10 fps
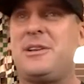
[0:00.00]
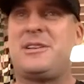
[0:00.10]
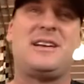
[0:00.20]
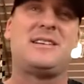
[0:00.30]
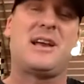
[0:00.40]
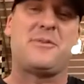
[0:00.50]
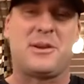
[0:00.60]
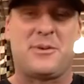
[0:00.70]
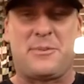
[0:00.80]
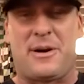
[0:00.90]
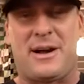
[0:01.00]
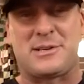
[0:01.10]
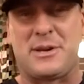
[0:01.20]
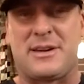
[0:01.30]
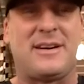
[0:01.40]
We changed everything we
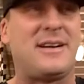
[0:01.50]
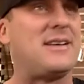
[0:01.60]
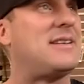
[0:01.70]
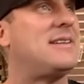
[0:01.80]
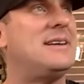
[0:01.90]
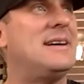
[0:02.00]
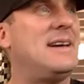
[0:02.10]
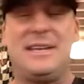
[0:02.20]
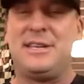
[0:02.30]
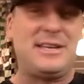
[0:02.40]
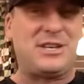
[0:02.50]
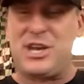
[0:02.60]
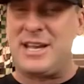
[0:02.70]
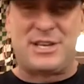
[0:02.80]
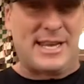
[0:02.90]
possibly could, and it didn't
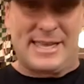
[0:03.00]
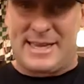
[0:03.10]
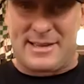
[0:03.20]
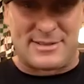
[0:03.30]
change anything.